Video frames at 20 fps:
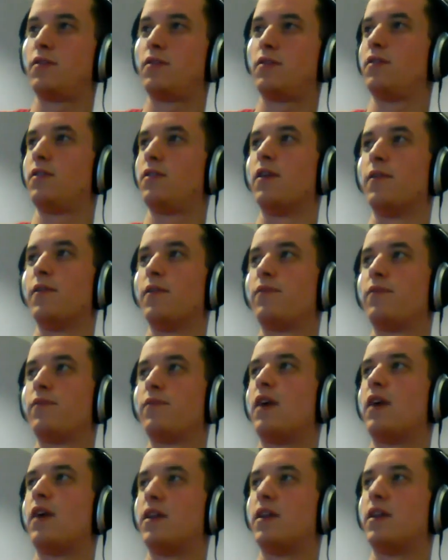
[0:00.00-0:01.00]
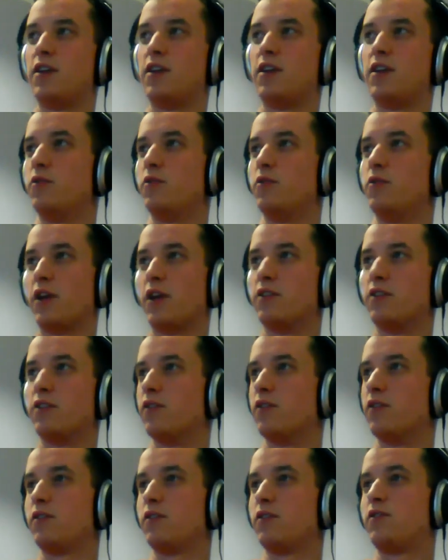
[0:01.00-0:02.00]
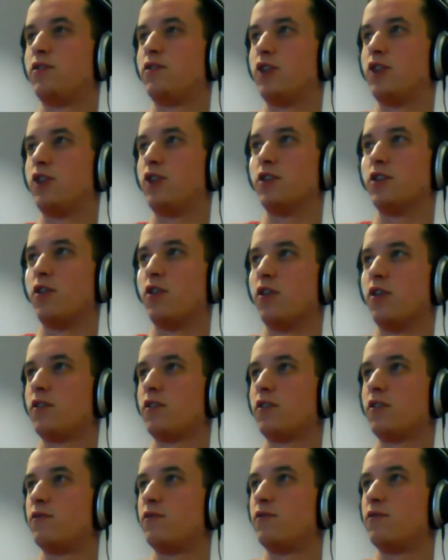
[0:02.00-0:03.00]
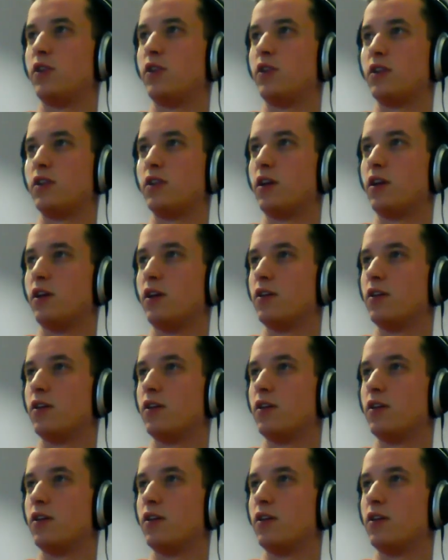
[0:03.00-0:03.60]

the SDO data at JSOC recently.